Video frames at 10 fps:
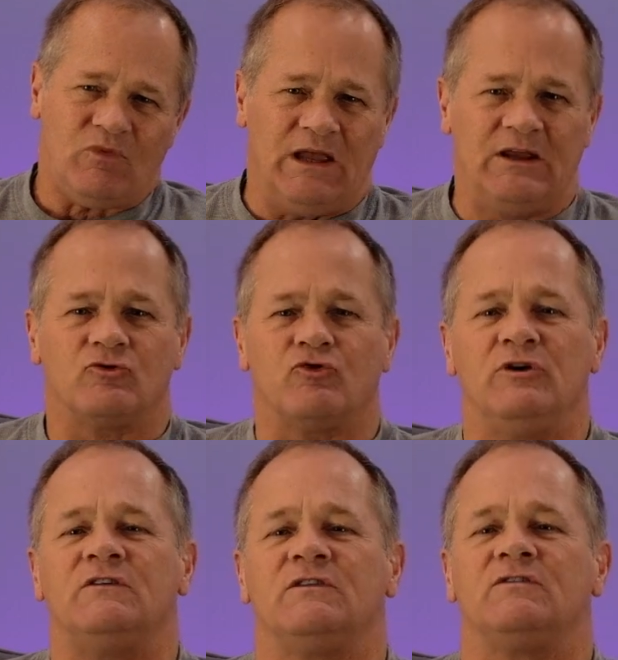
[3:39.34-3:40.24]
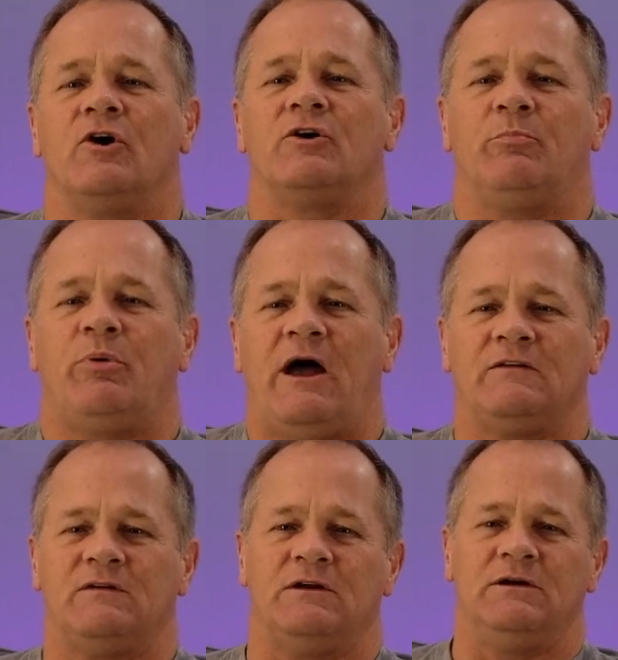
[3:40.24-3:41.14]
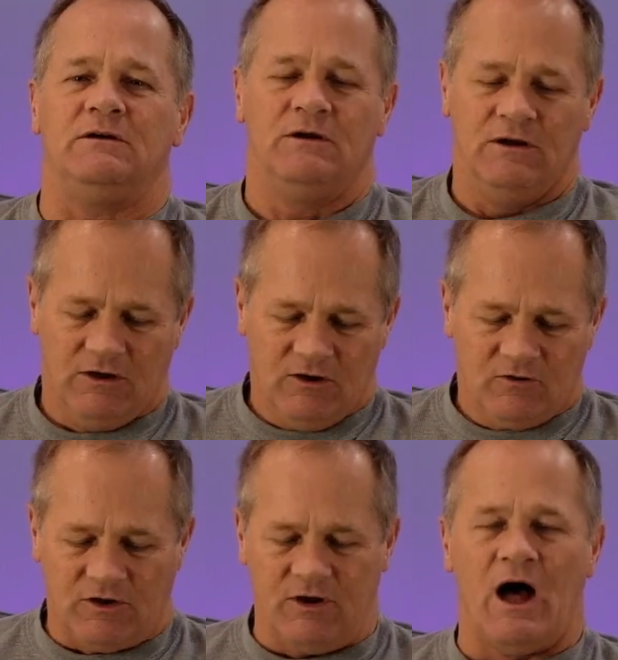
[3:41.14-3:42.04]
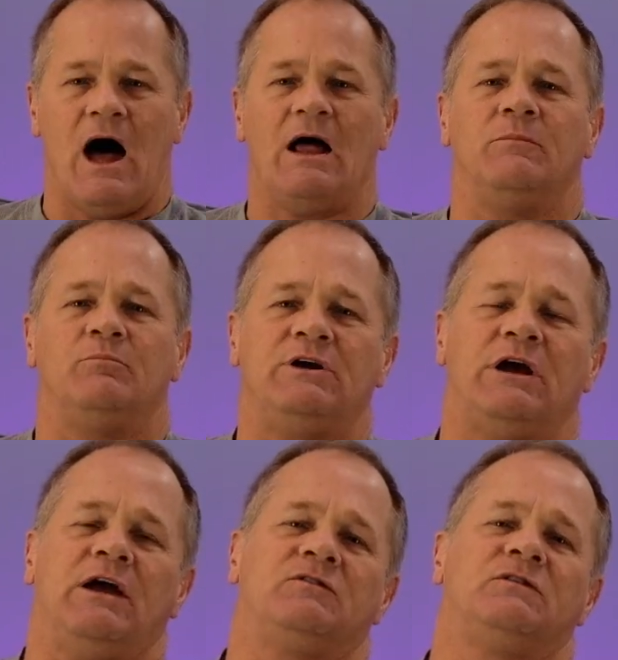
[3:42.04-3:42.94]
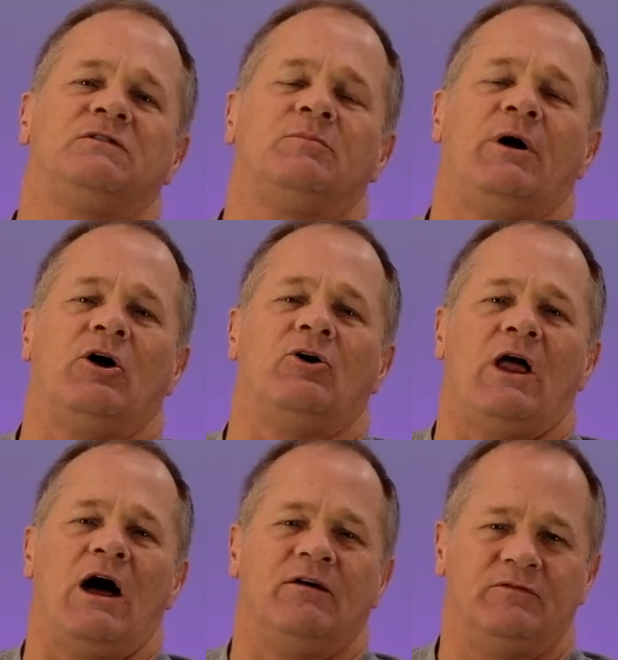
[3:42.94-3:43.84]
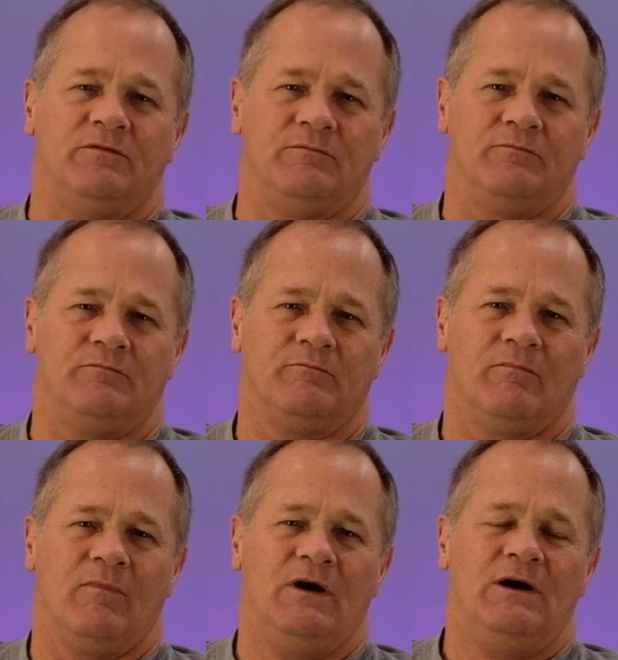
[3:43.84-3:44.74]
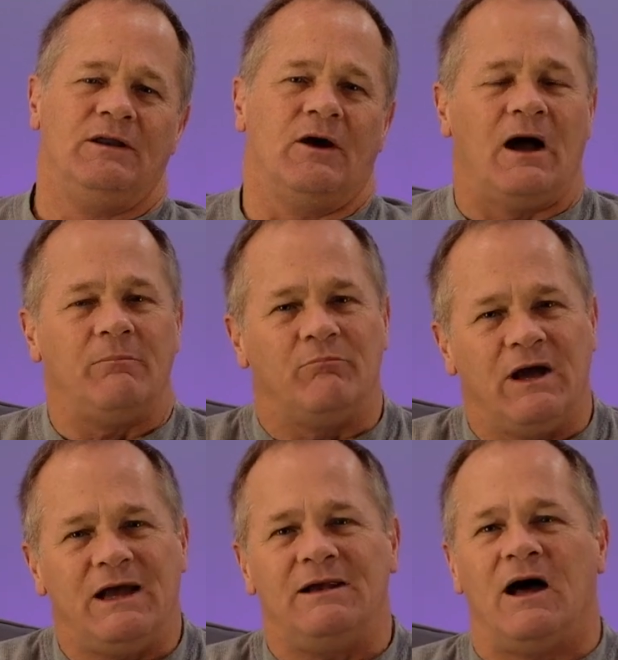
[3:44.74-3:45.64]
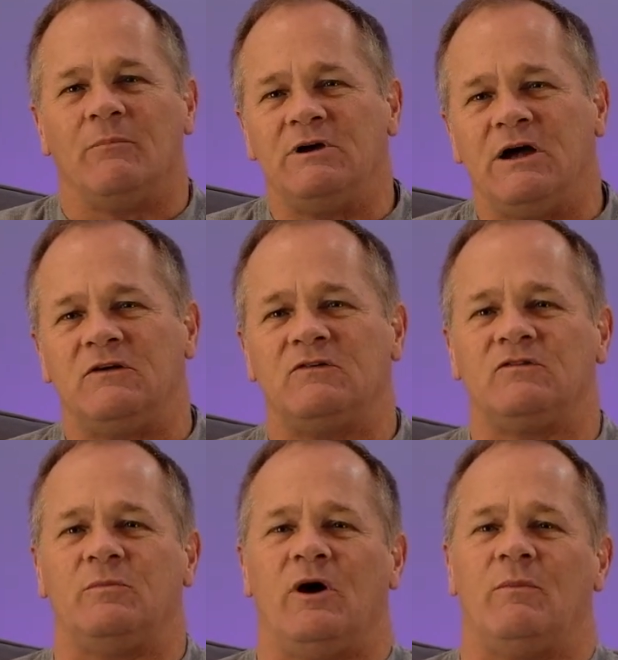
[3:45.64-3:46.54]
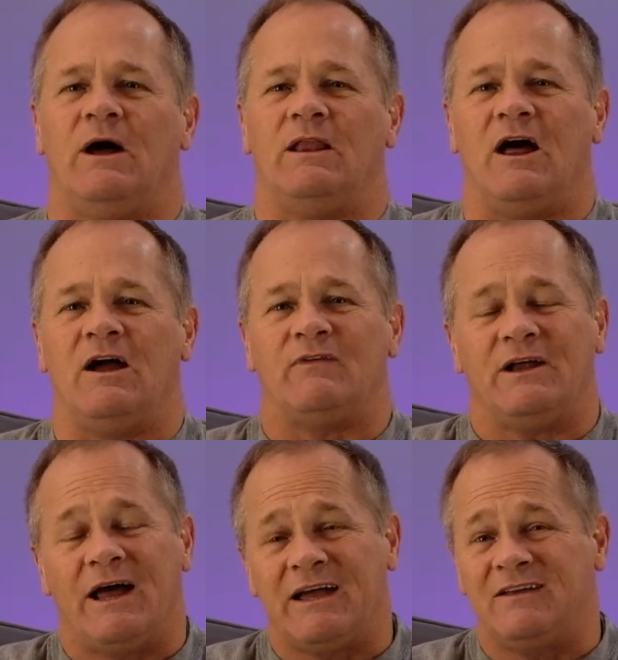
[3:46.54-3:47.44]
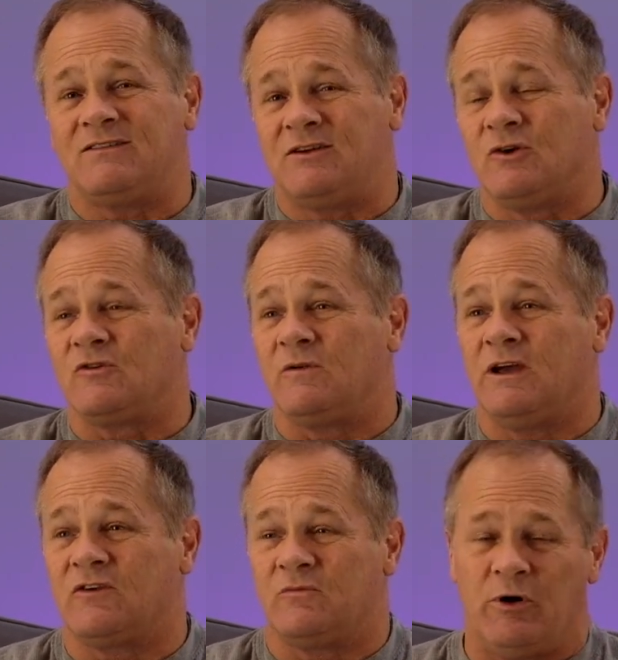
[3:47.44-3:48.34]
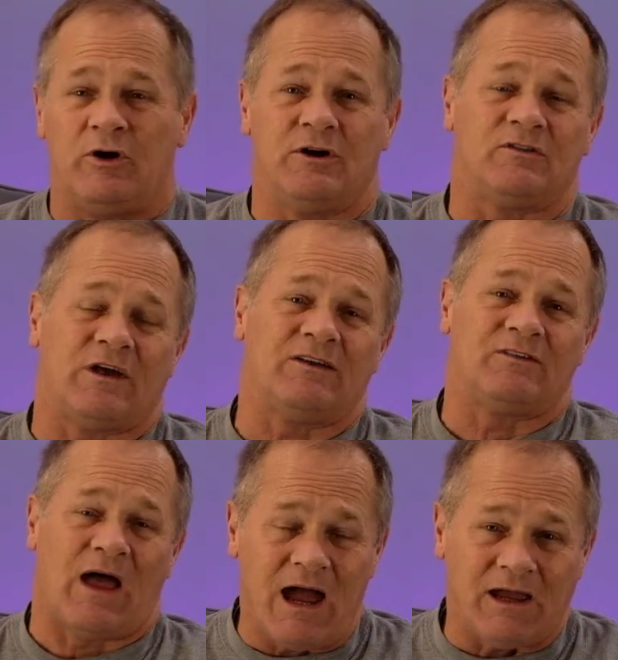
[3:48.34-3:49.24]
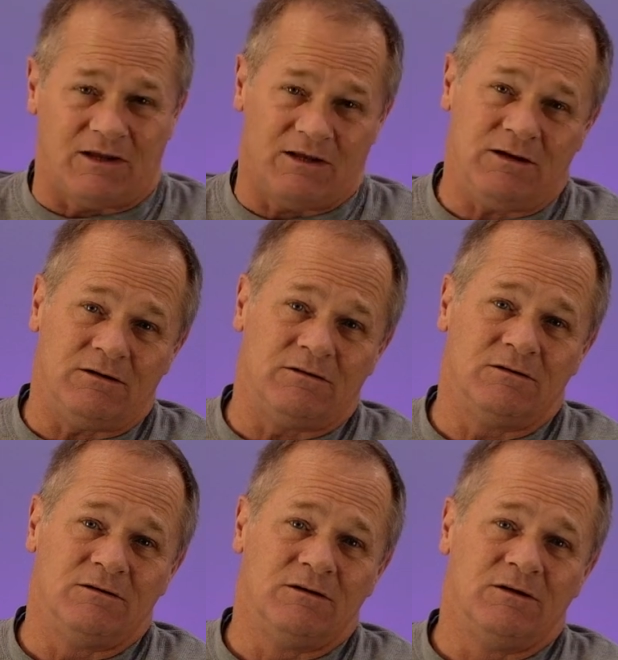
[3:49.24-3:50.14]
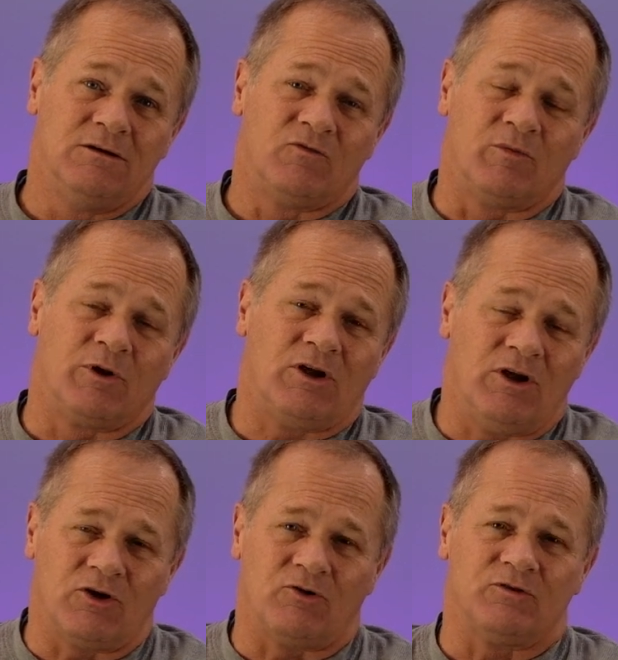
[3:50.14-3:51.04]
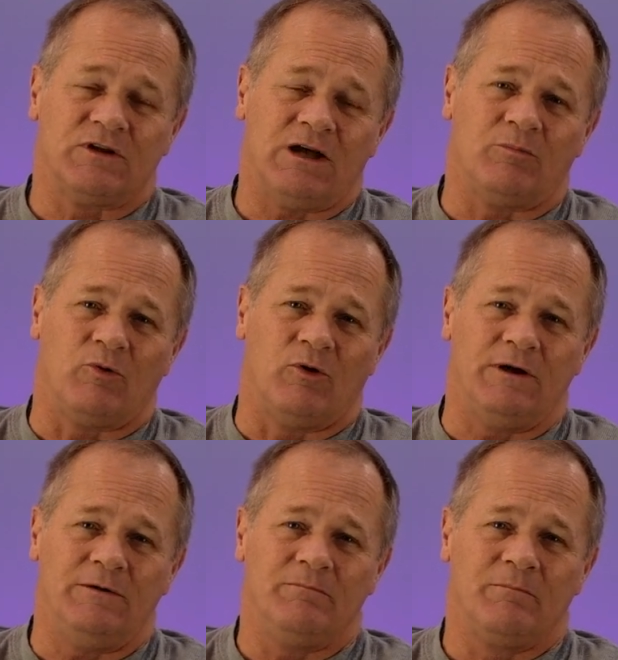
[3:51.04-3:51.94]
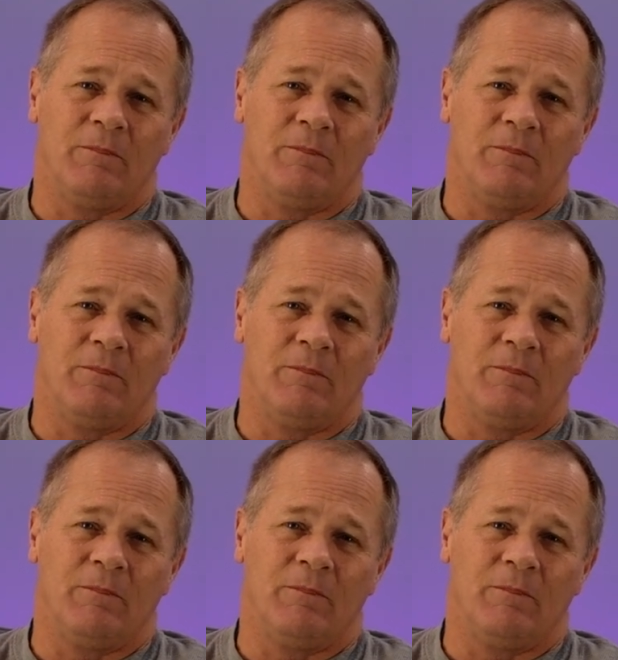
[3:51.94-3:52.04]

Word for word: increases our capacity to not be anxious about our life. Now, I may not be anxious about my life, and I can still experience anxiety from a clinical standpoint.